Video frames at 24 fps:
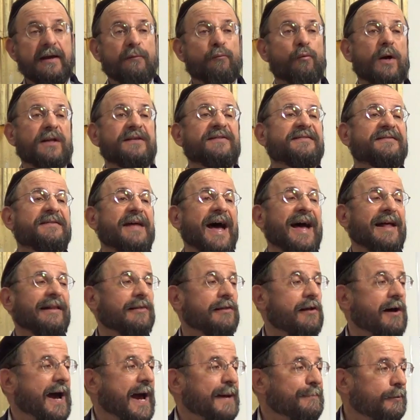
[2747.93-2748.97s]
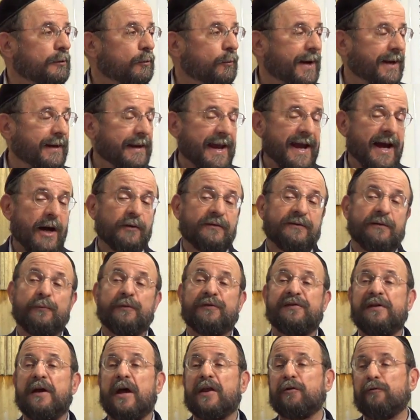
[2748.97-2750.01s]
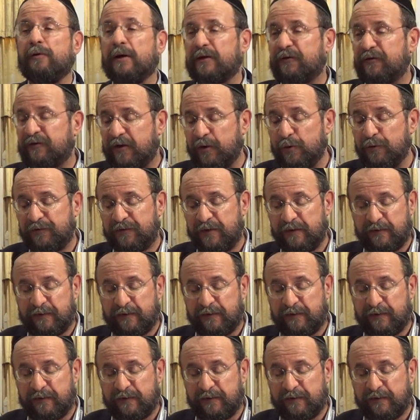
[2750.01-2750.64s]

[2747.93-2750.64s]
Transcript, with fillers: once that libel went out, it was another excuse